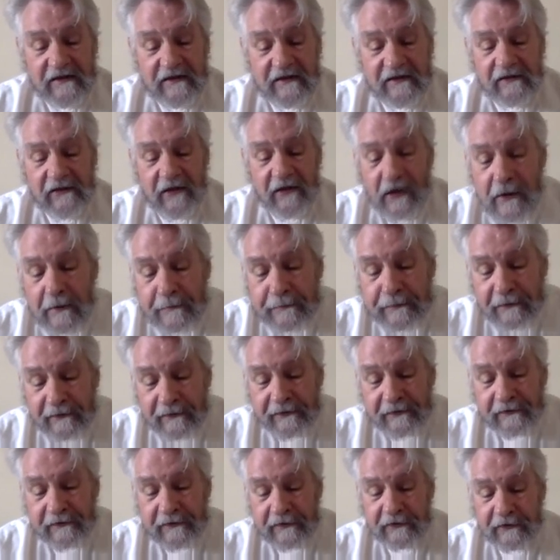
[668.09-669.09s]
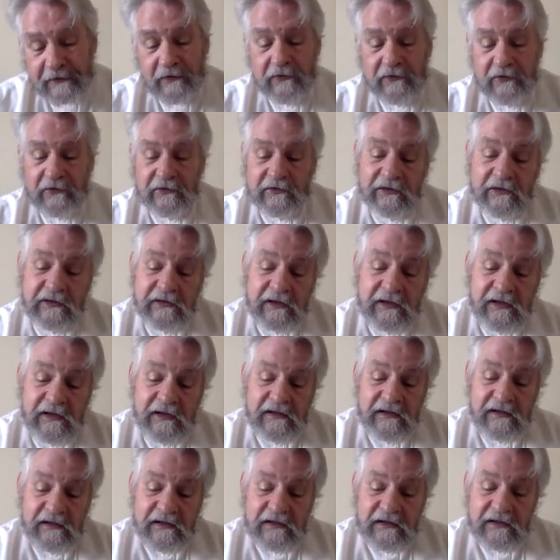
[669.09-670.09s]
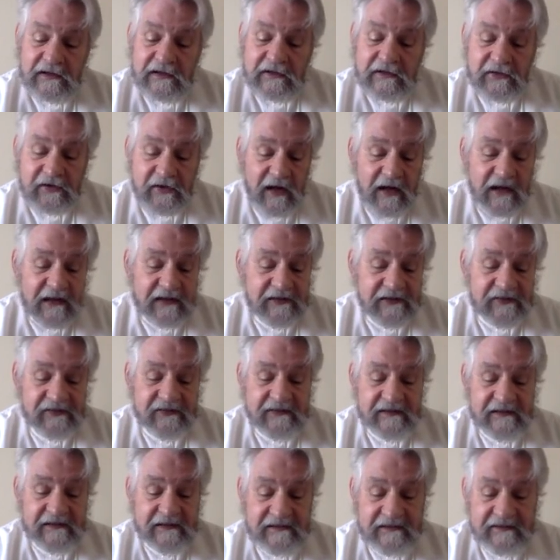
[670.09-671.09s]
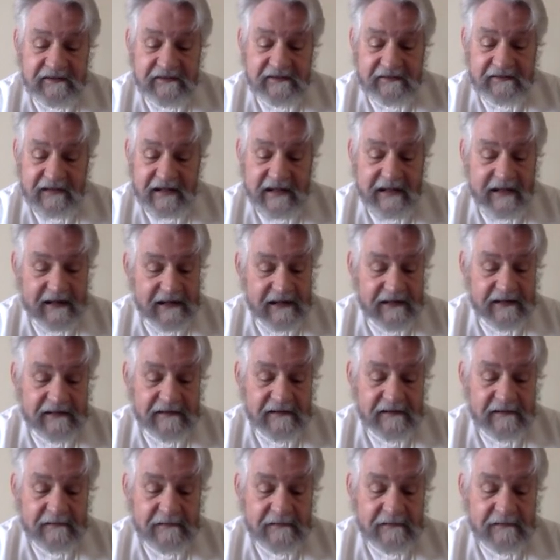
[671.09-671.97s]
and open the door, Christ is there.